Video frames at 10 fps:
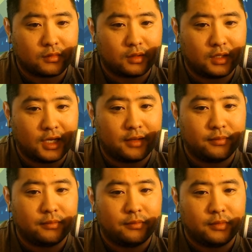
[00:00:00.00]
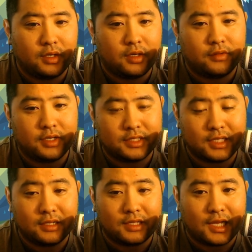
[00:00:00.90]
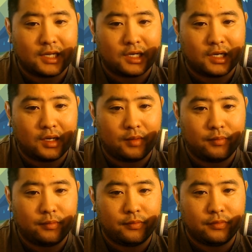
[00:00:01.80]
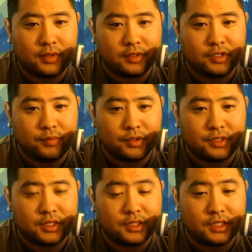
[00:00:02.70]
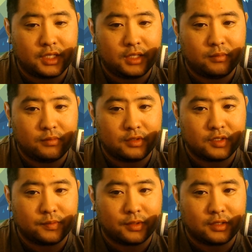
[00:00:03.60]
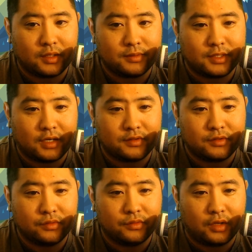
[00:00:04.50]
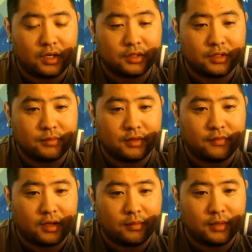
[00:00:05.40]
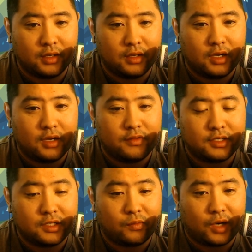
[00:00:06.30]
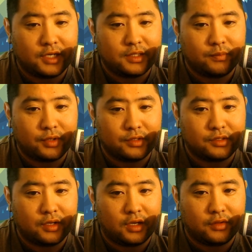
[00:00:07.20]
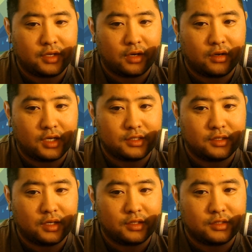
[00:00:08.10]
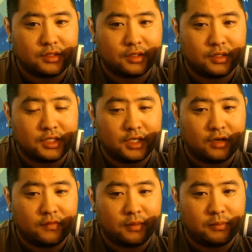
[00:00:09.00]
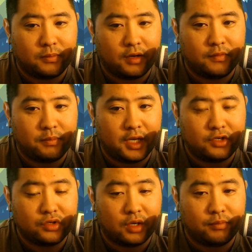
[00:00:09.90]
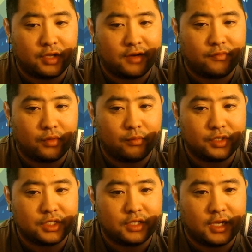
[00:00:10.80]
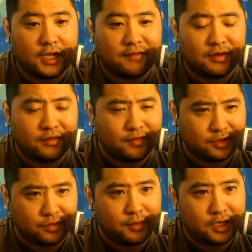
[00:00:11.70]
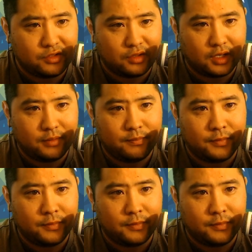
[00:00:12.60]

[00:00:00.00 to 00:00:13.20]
yeah, they said that the two-person team to support themselves through long-term development. They said rising personal healthcare costs and the uncertainty of the Patreon platform, which they have an official Patreon.